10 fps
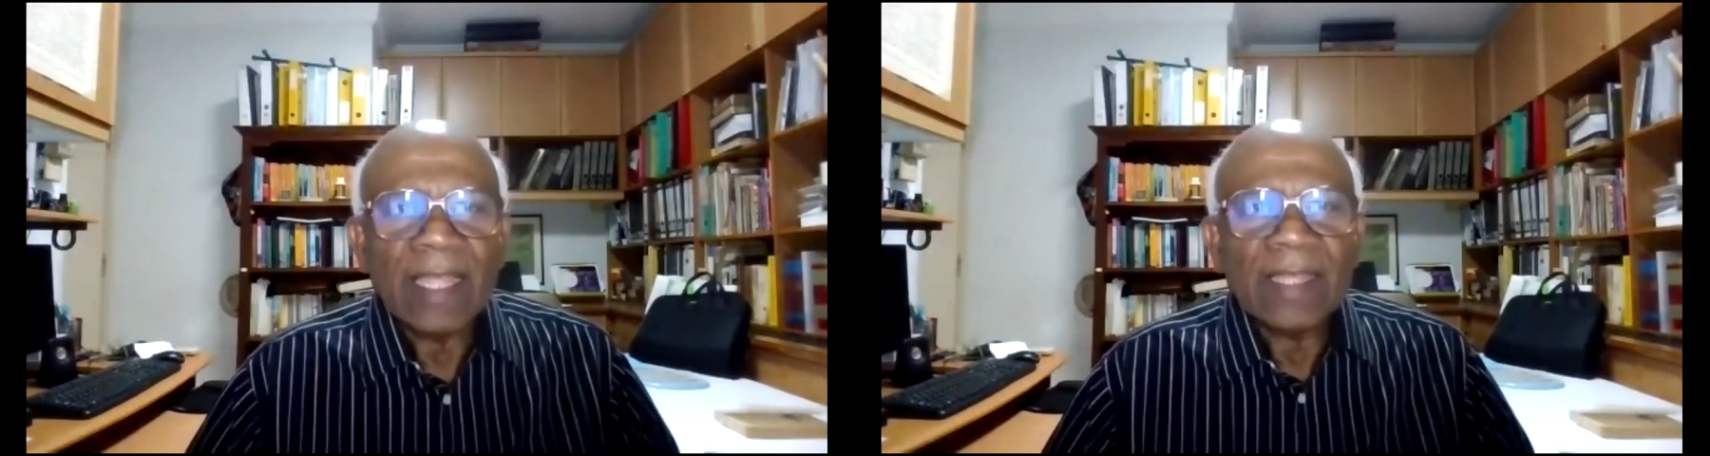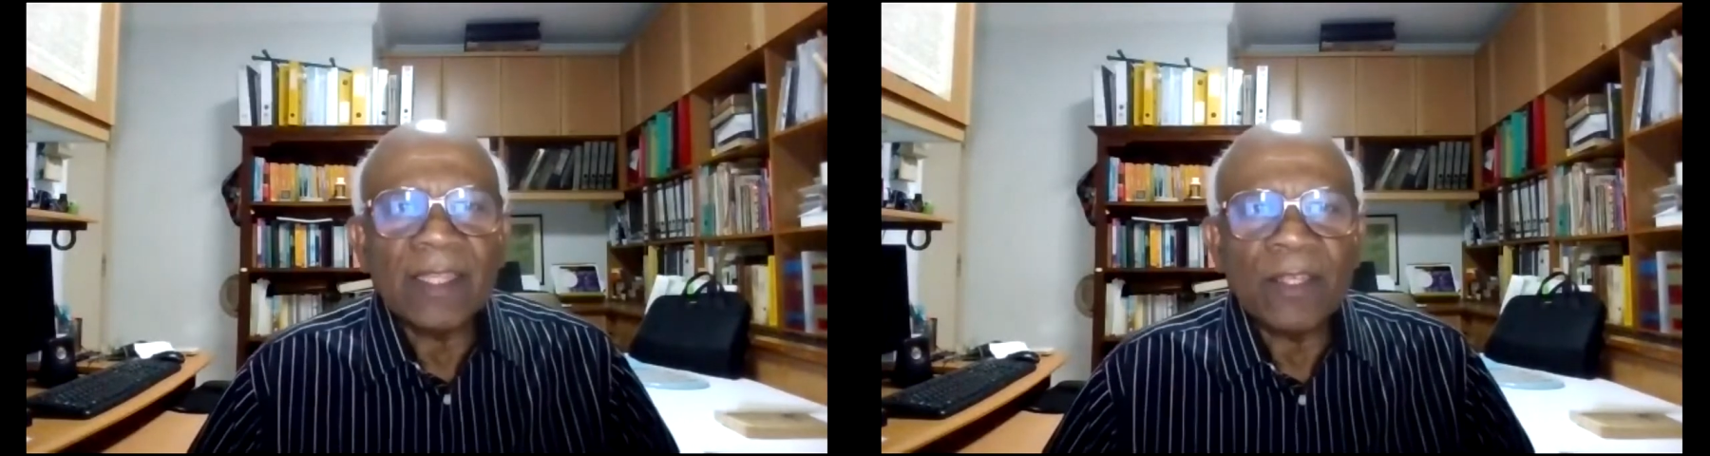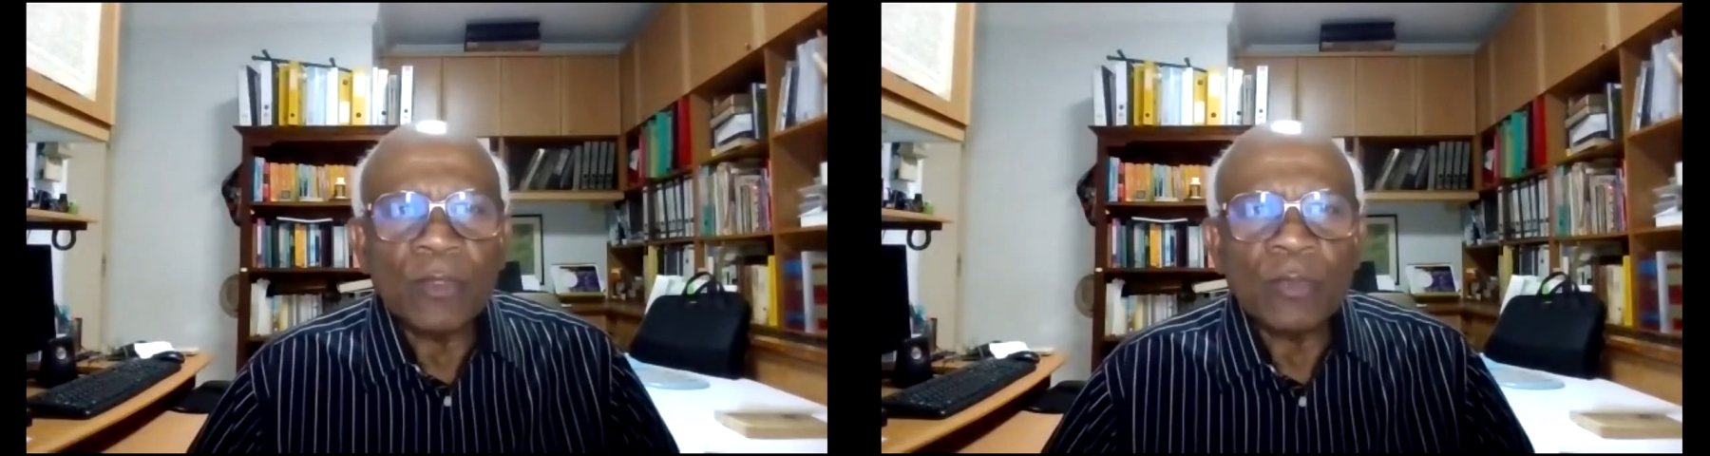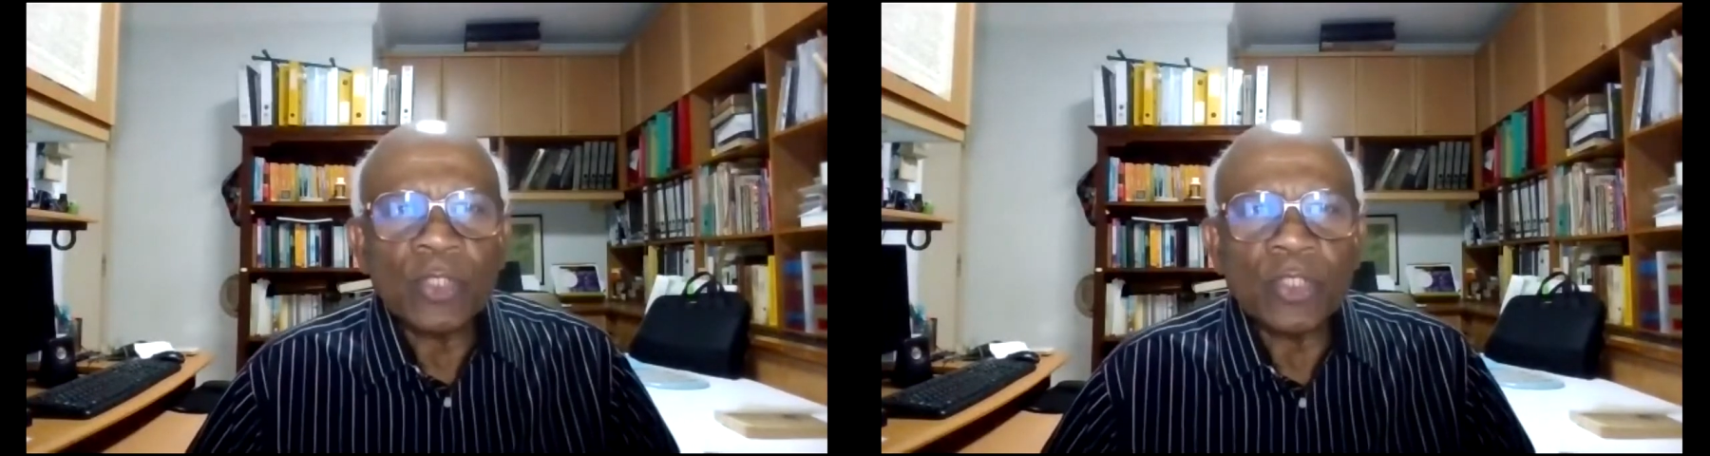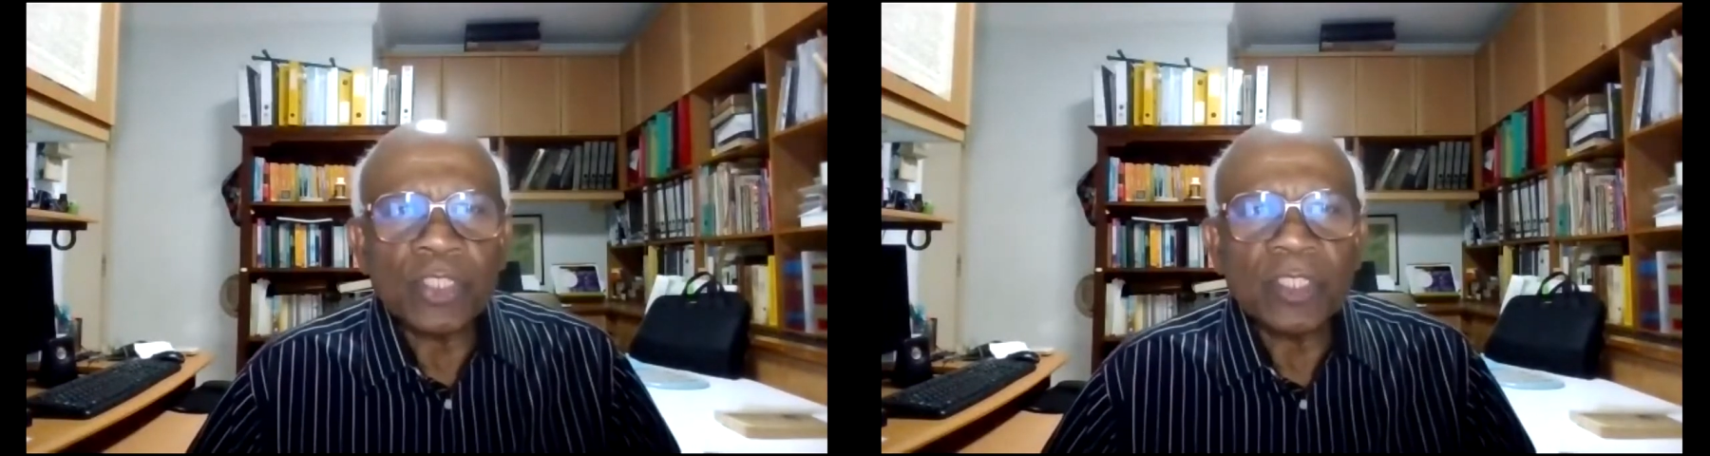The
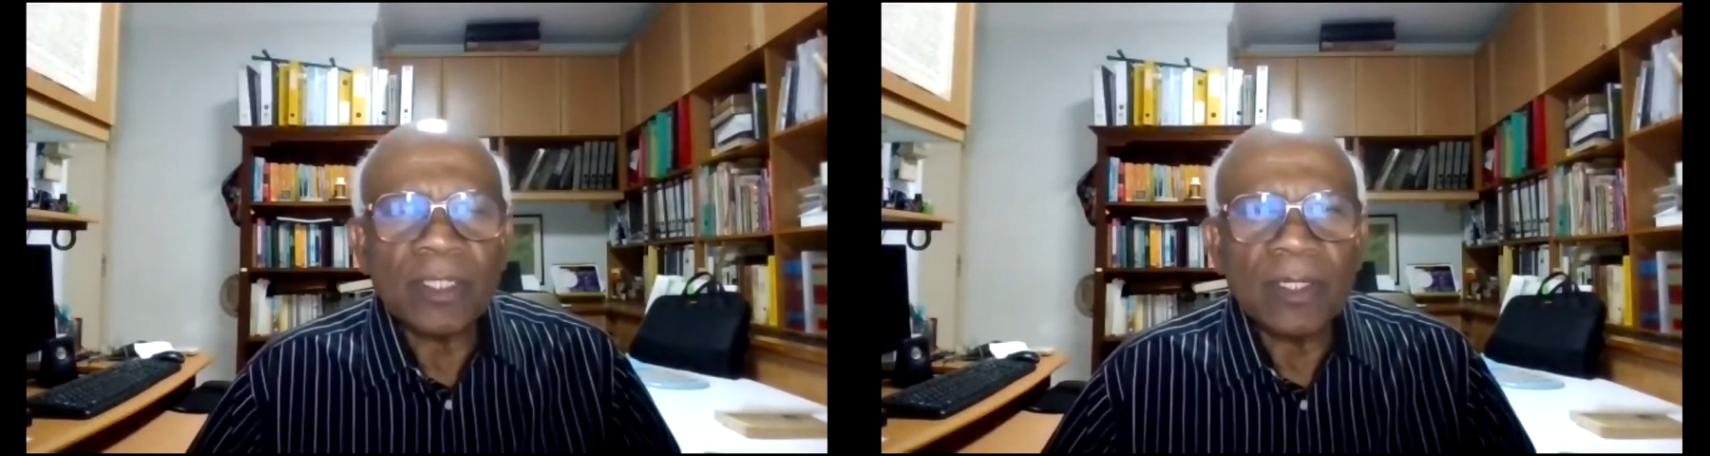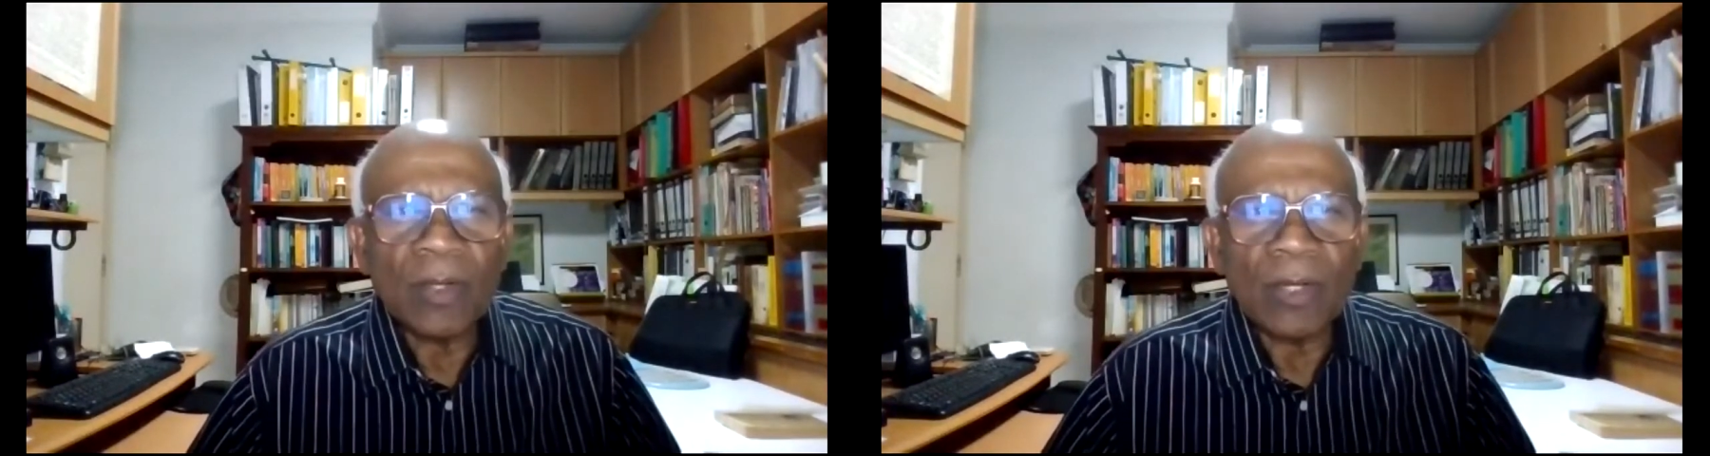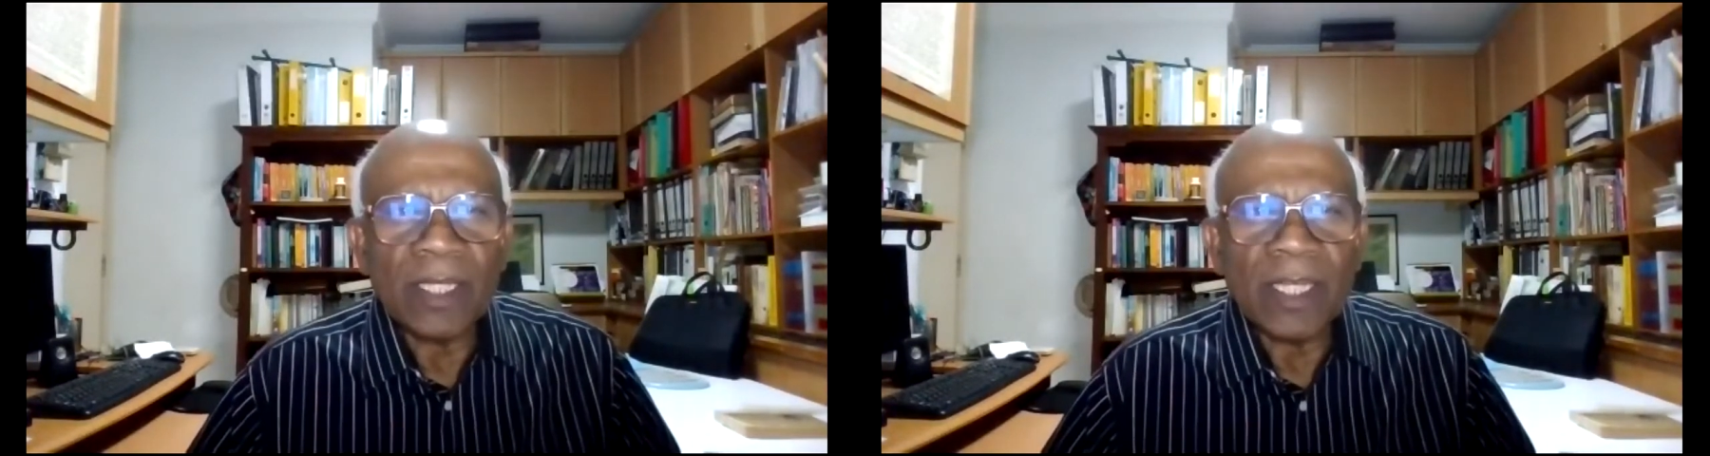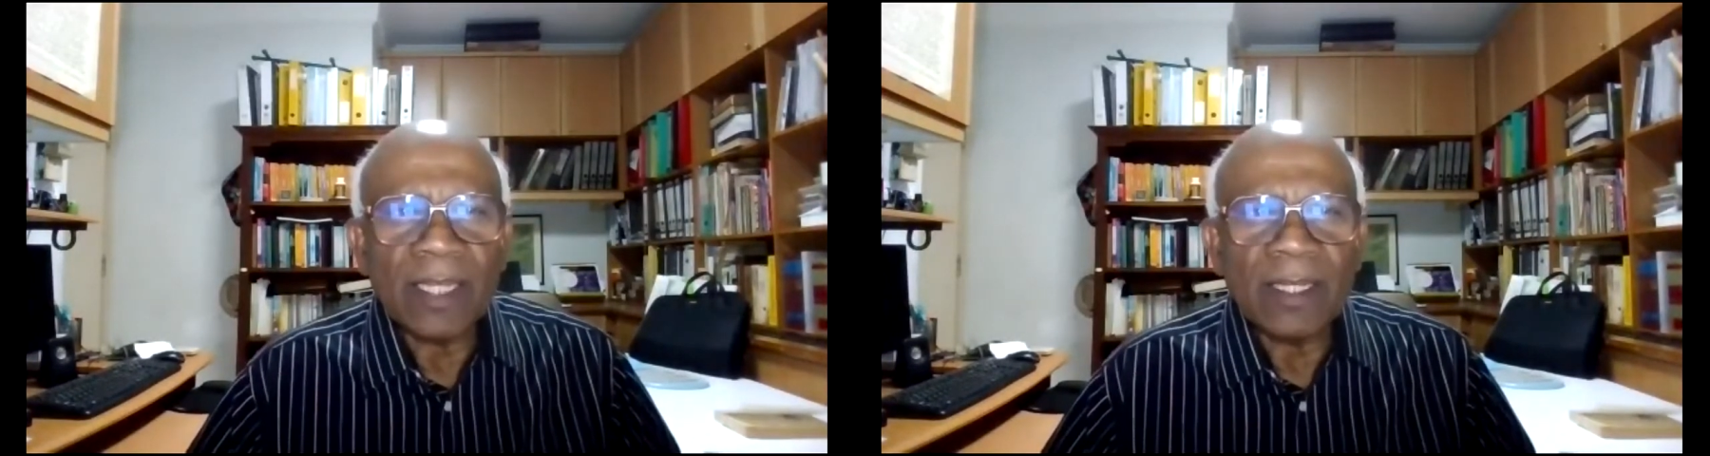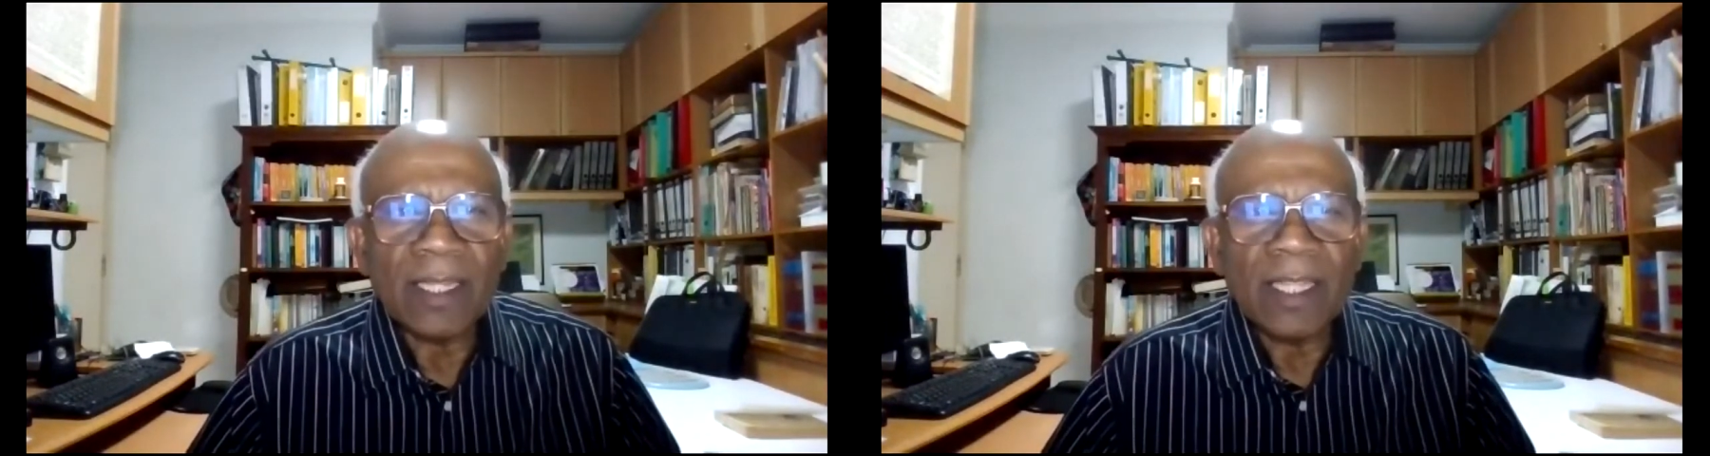nutritional
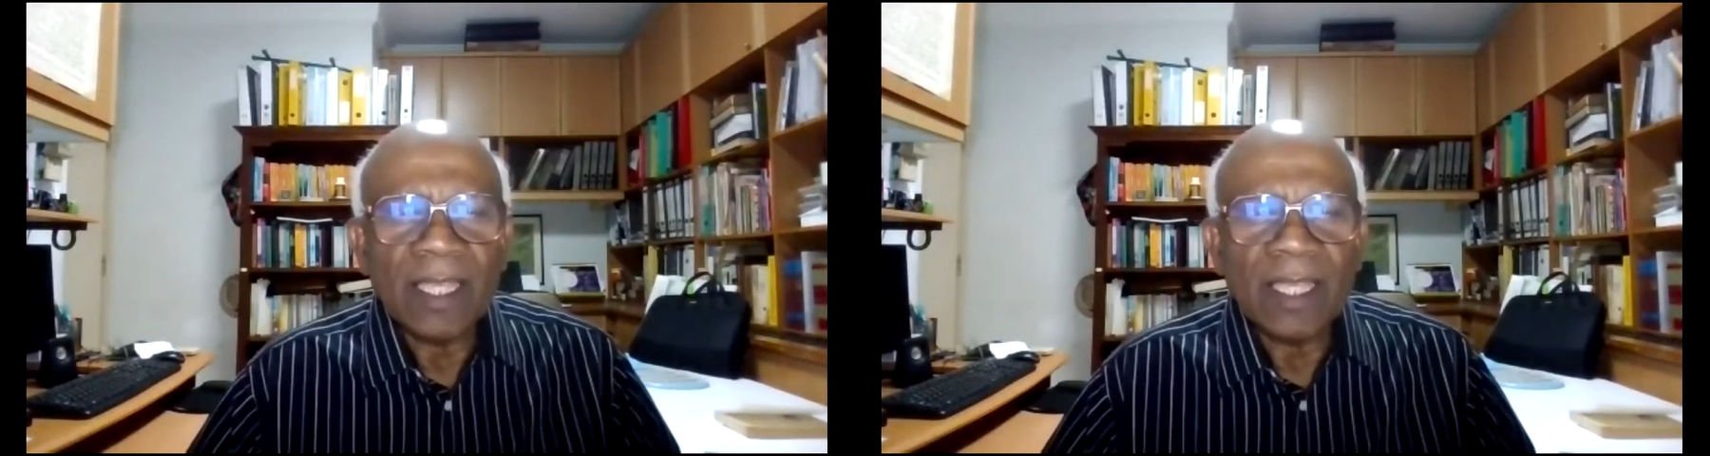content